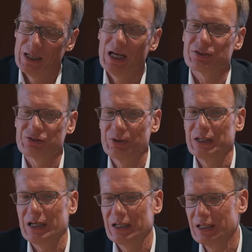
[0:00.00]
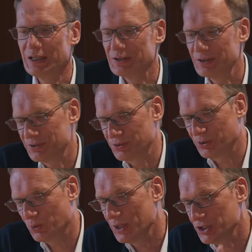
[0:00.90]
Yeah, so the idea is, or
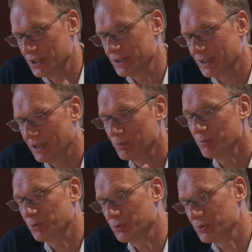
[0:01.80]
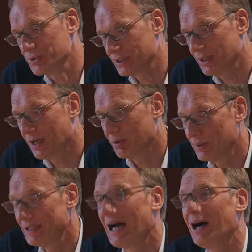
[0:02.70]
the question is, can we produce a car
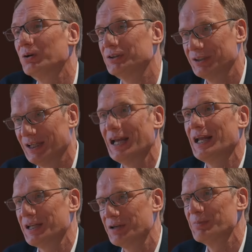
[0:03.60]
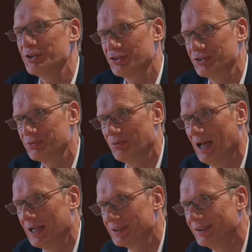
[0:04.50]
without any emissions,
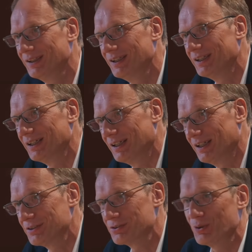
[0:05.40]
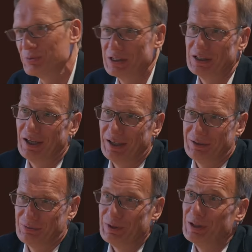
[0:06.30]
right? And that's obviously
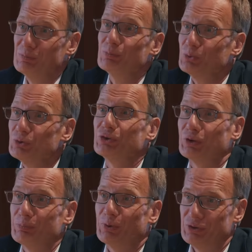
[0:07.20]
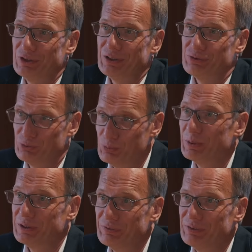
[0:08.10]
like a real moonshot project,
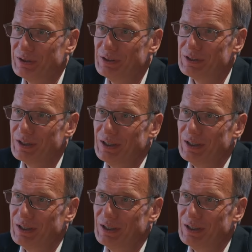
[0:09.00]
super difficult,